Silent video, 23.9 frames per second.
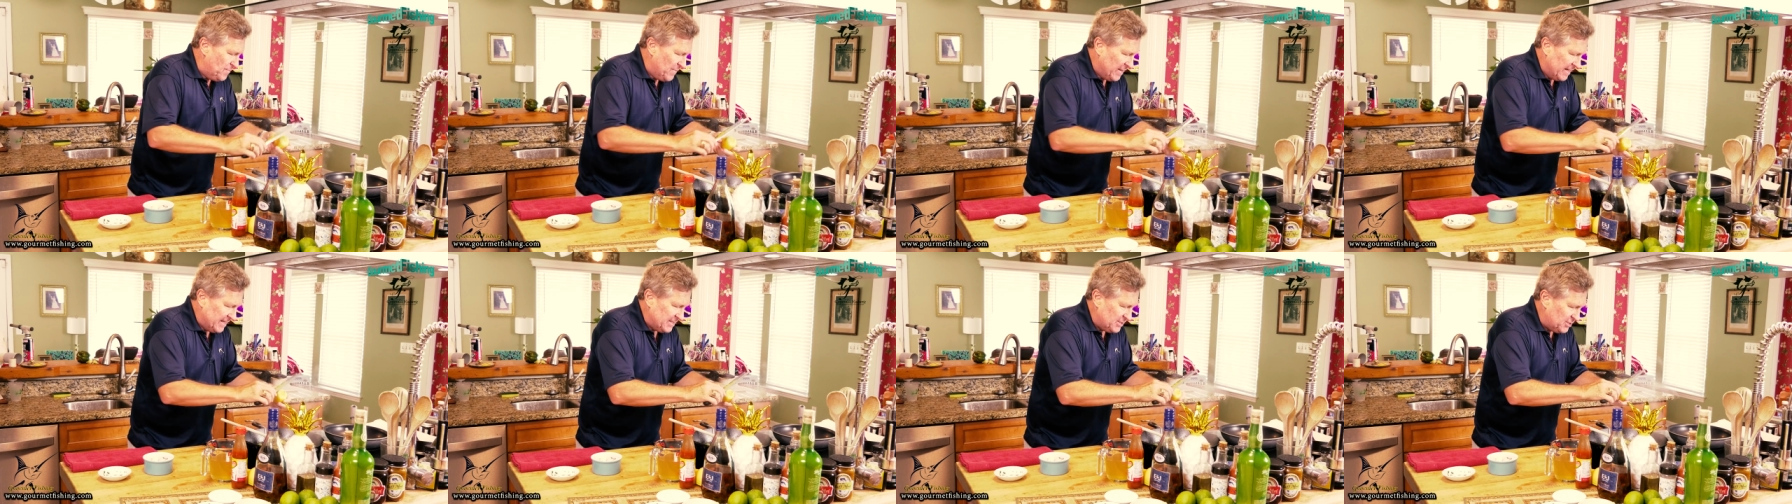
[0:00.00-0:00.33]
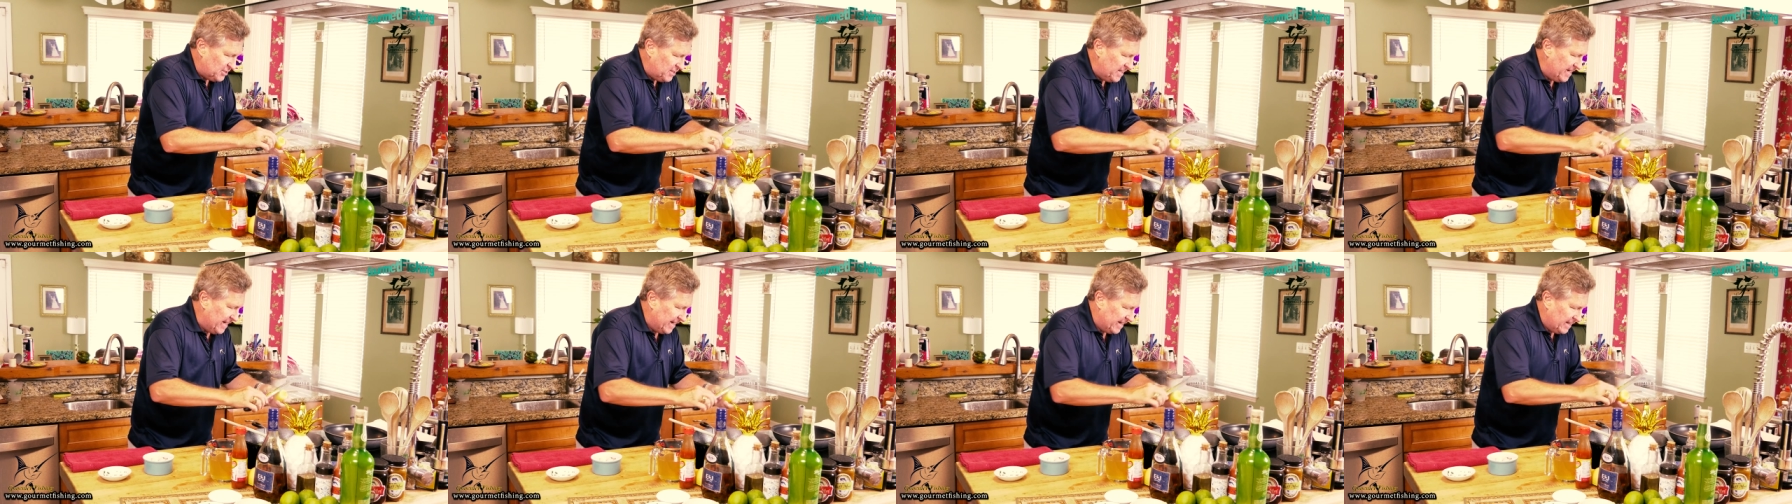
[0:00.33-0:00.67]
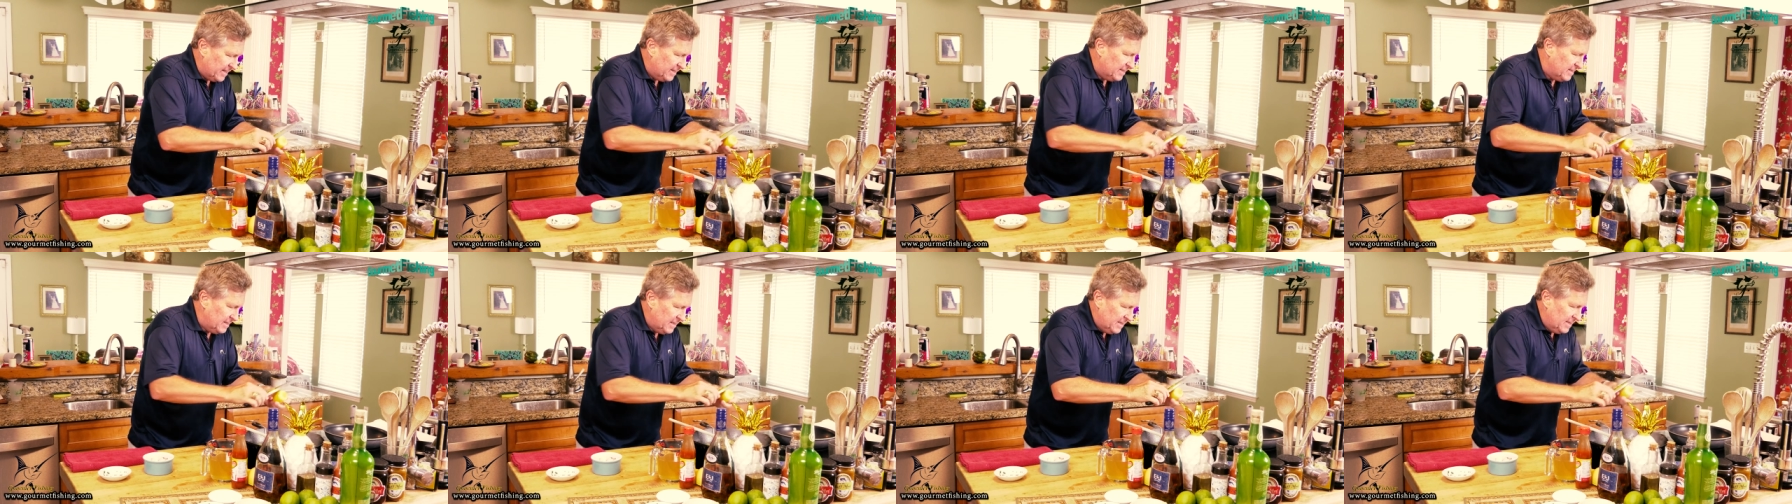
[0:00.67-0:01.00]
acidic,
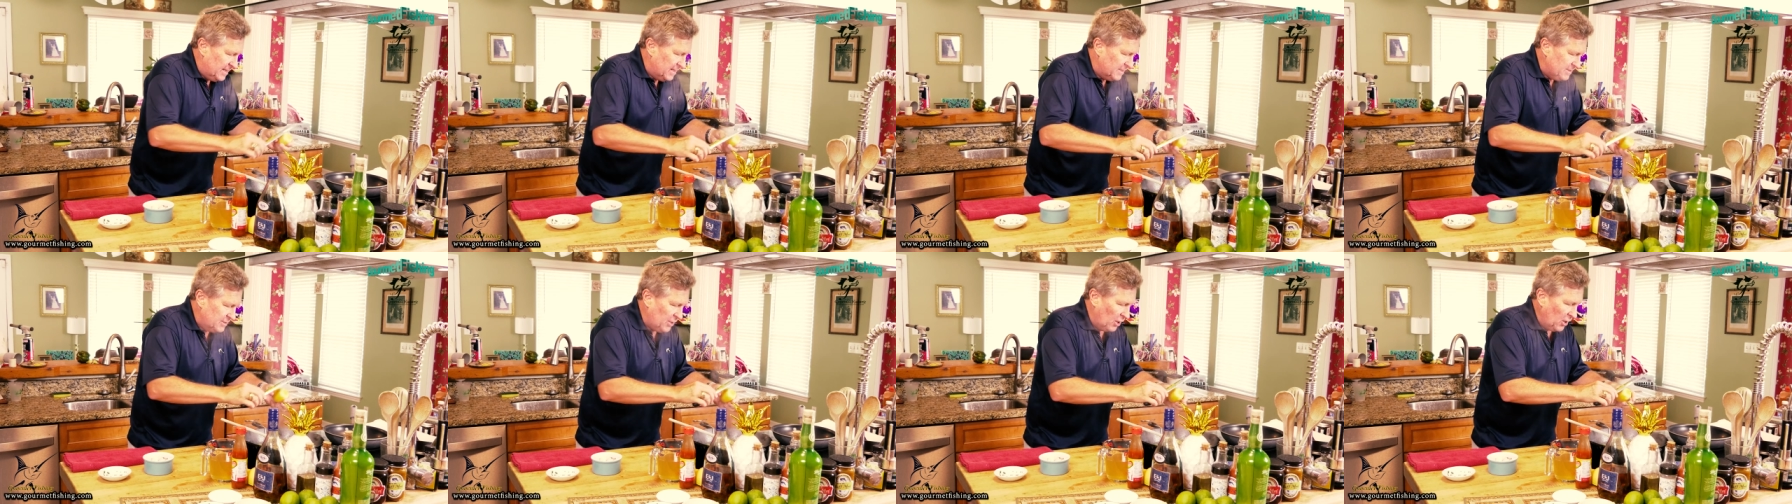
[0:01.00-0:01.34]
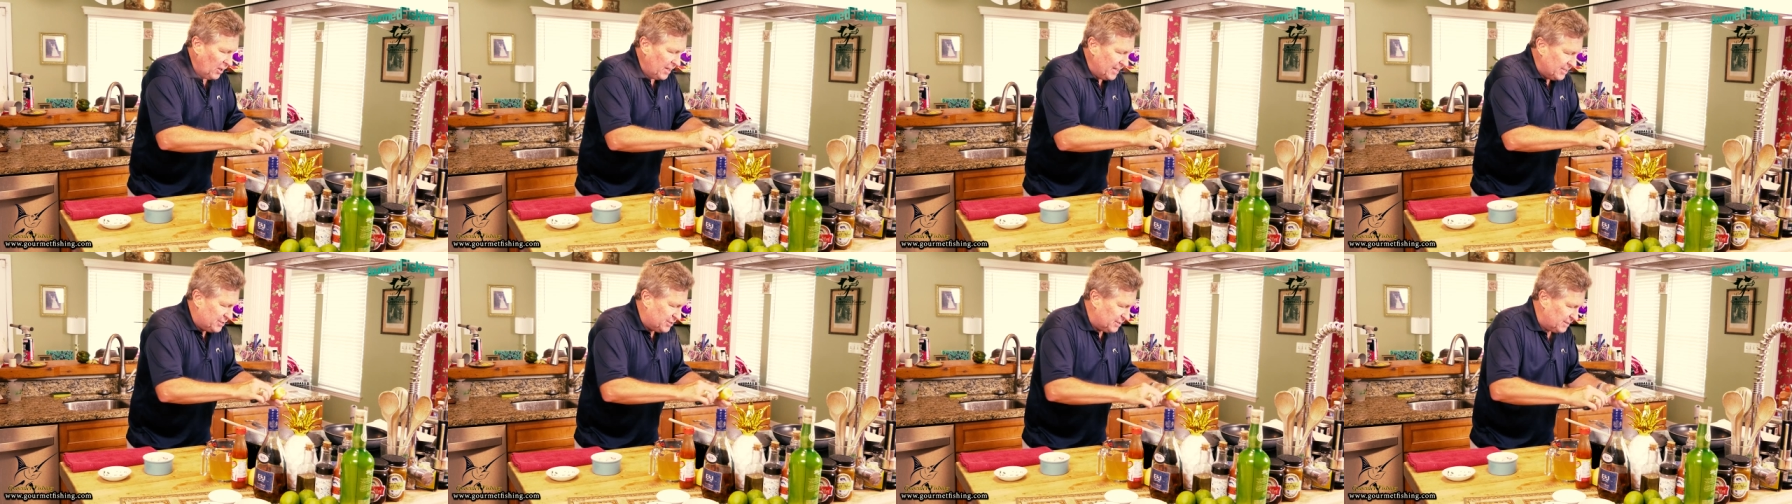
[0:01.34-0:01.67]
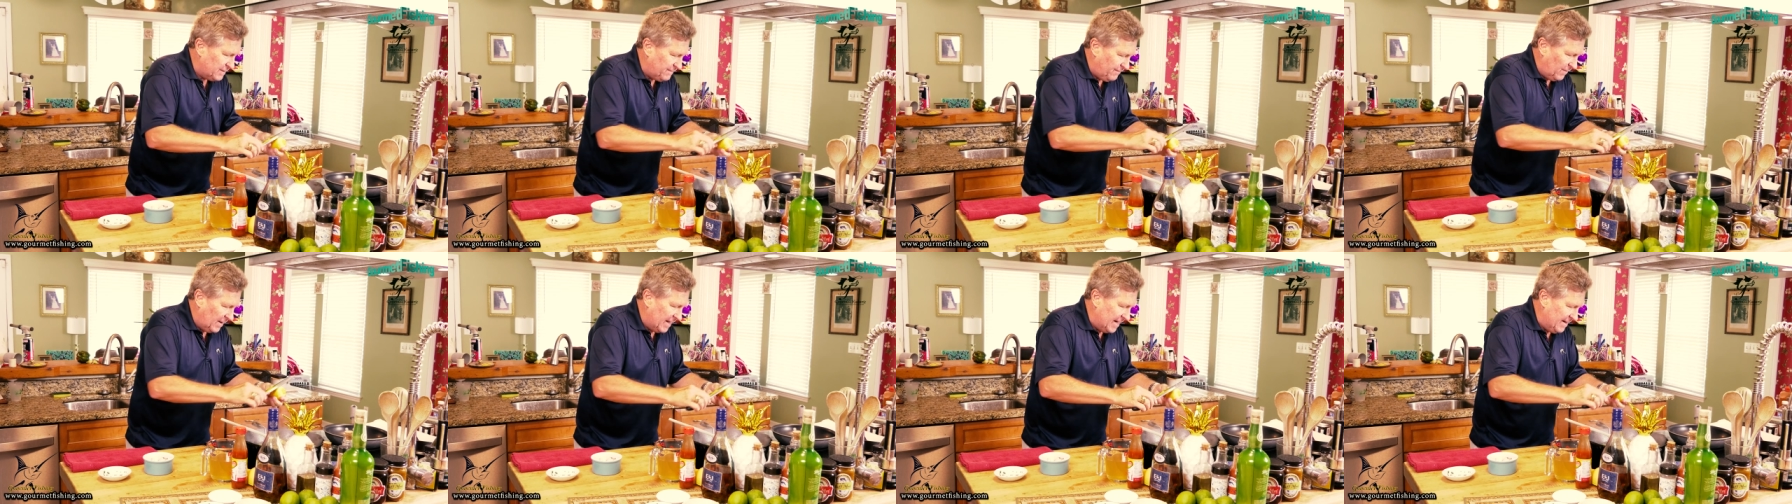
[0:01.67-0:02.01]
delicious
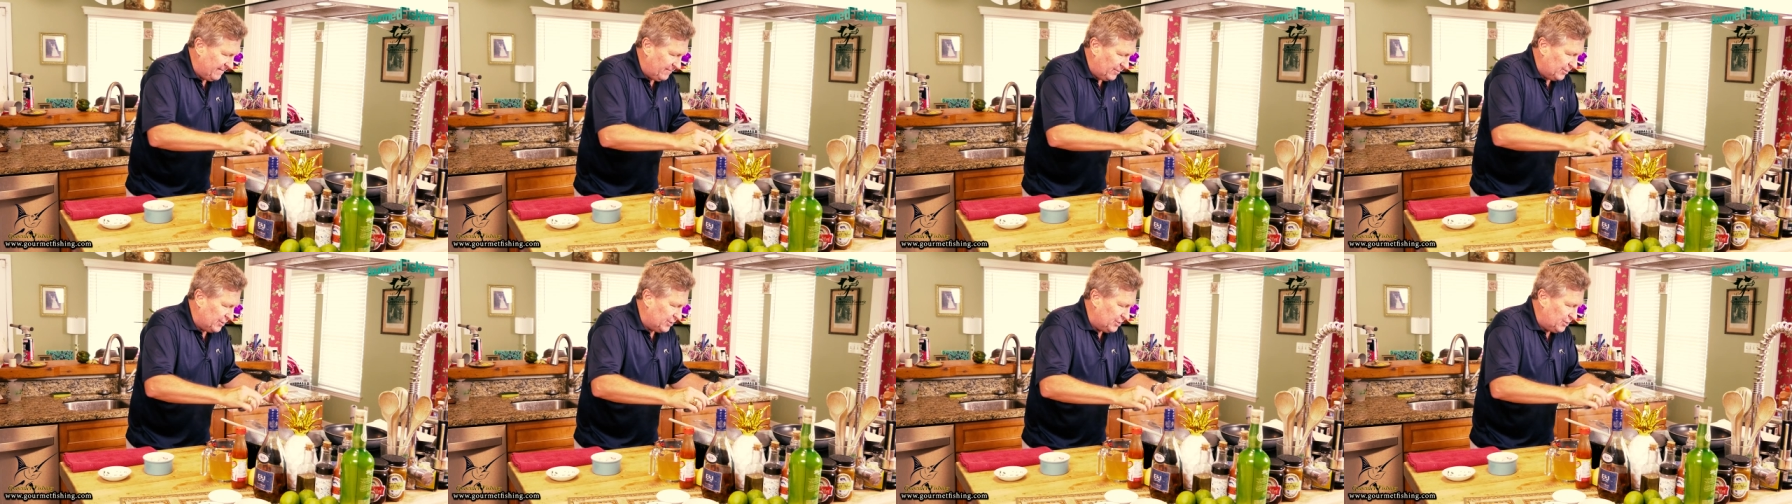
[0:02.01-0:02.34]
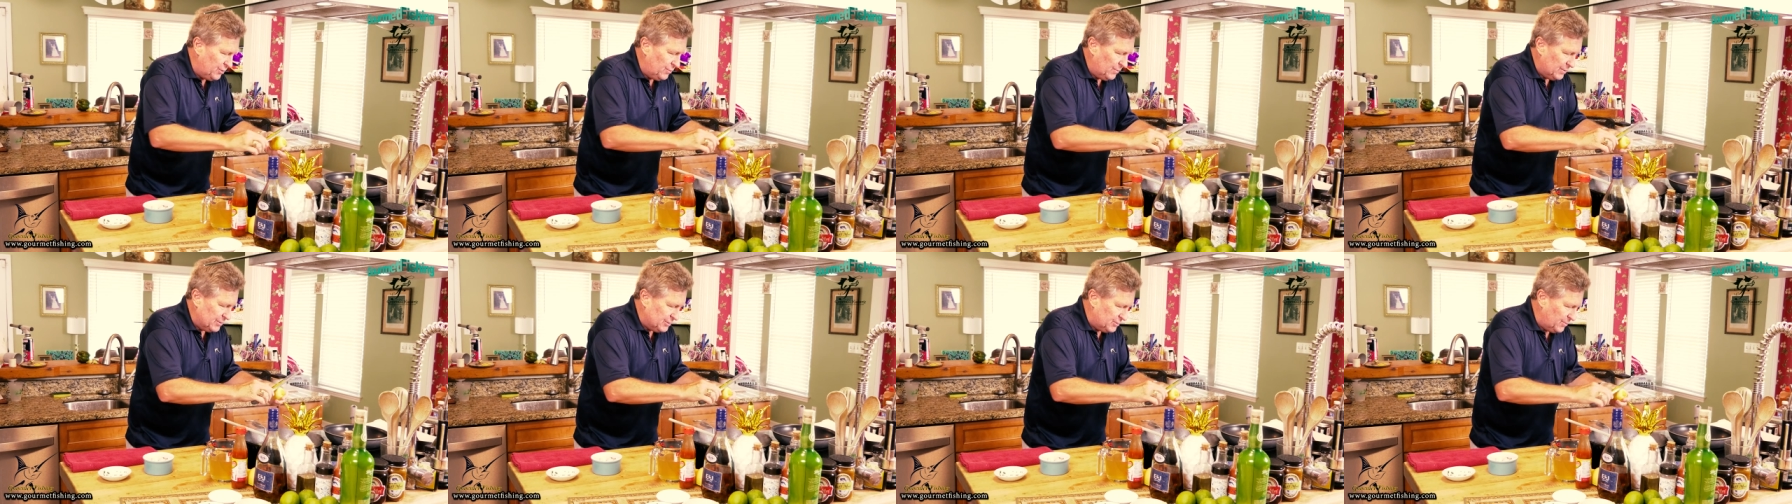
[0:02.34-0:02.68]
flavor to it.